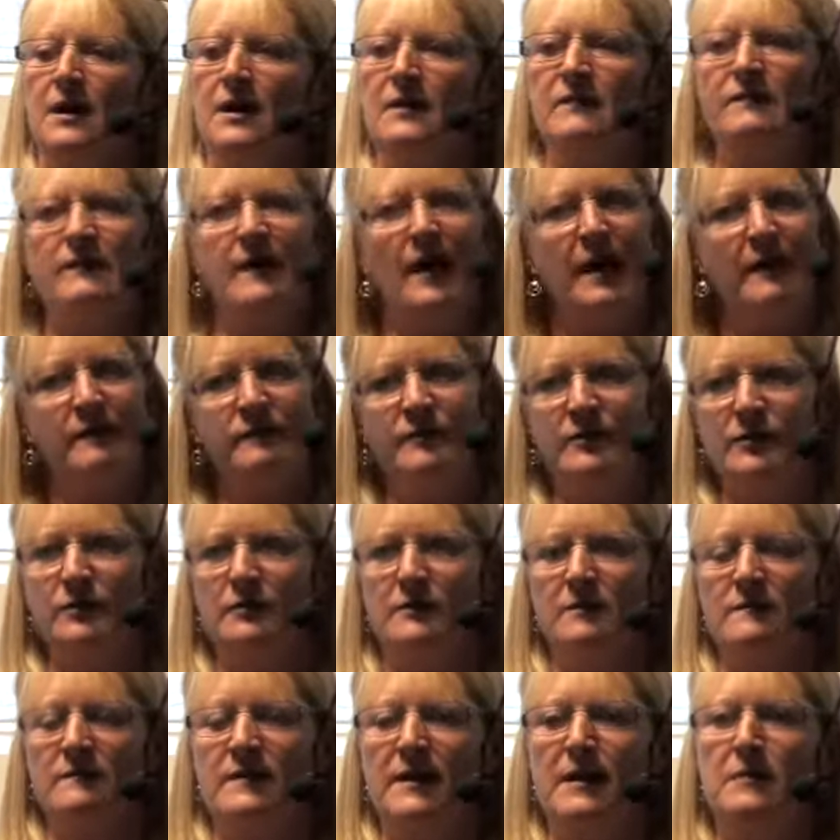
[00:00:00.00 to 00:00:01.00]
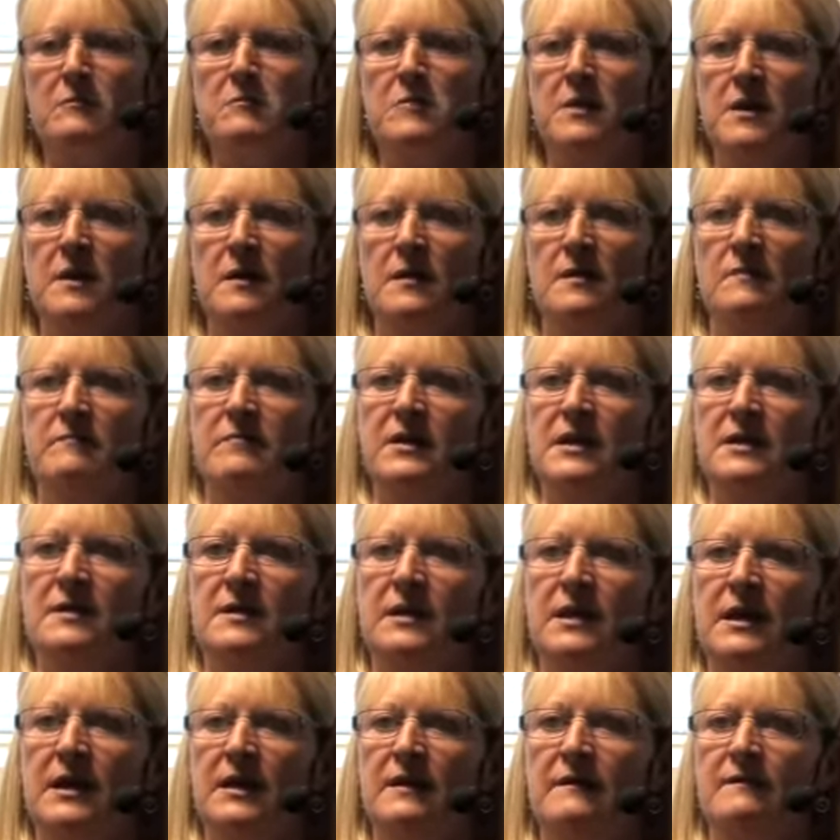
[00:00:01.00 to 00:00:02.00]
far fewer of them, but
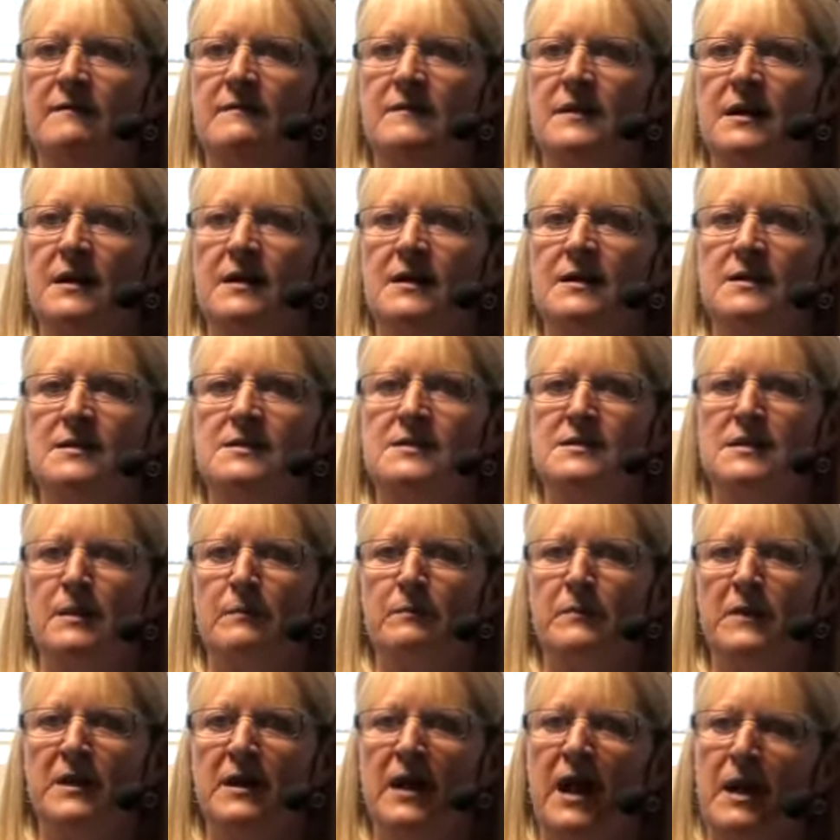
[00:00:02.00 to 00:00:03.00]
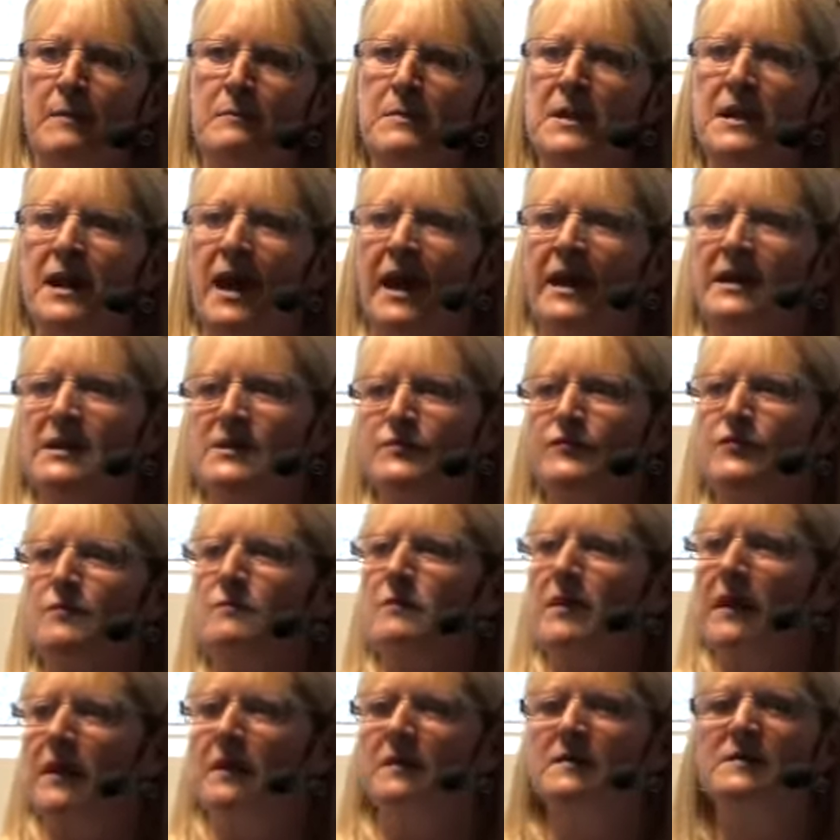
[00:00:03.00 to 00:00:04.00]
there is something emanates from
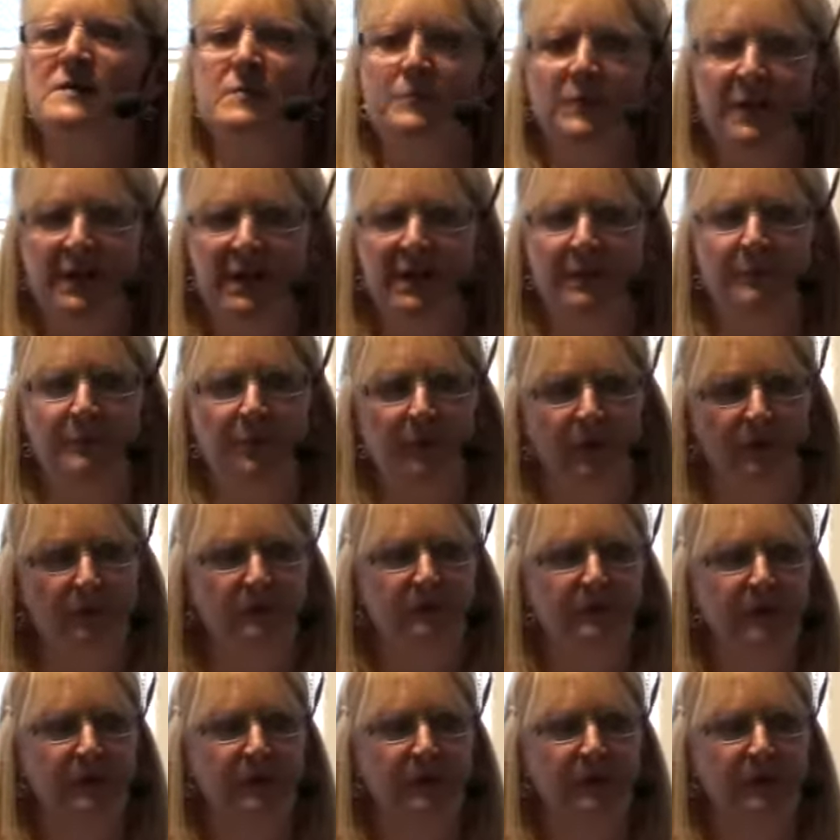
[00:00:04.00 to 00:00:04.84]
those people.